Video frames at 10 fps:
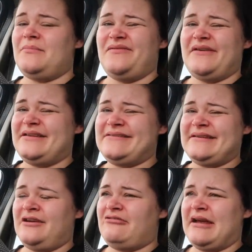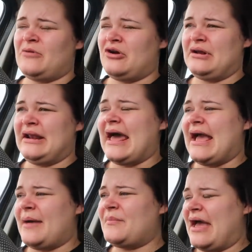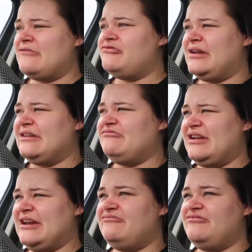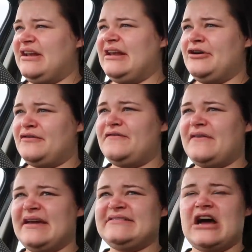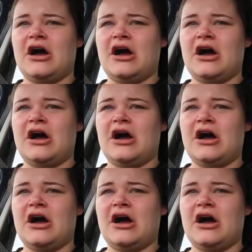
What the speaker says: Me fitness ain't great, I'm not gonna lie. I'm getting really, really, really unfit.